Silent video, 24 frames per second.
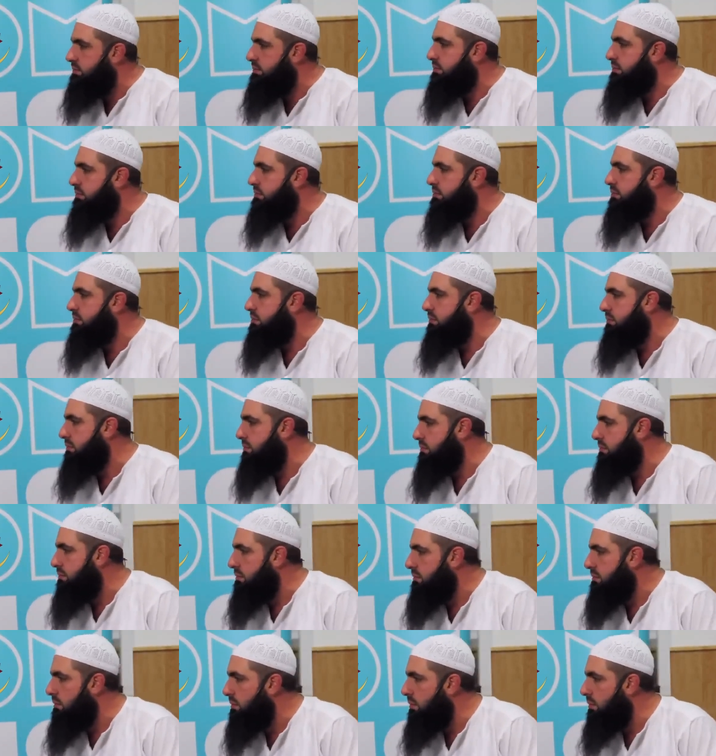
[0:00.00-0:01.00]

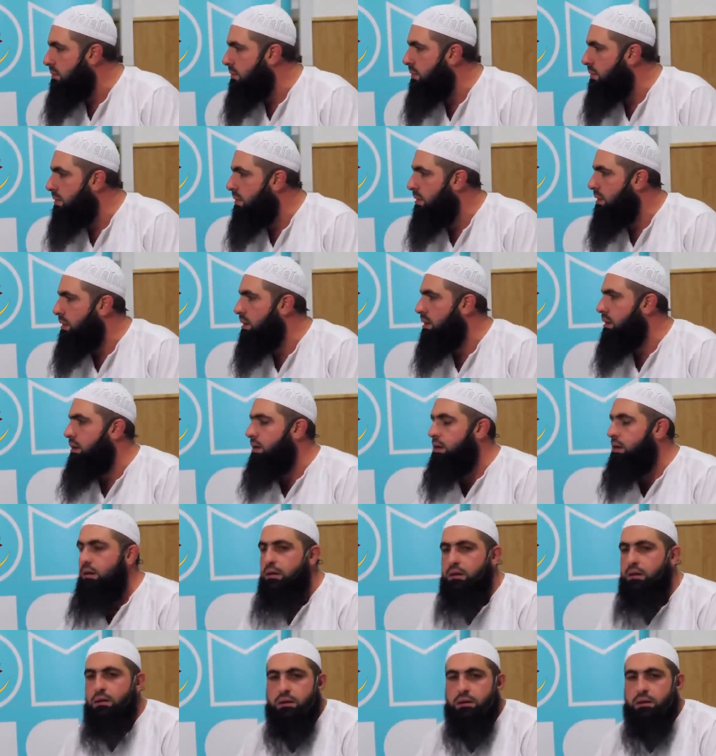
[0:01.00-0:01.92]
No one is speaking in this clip.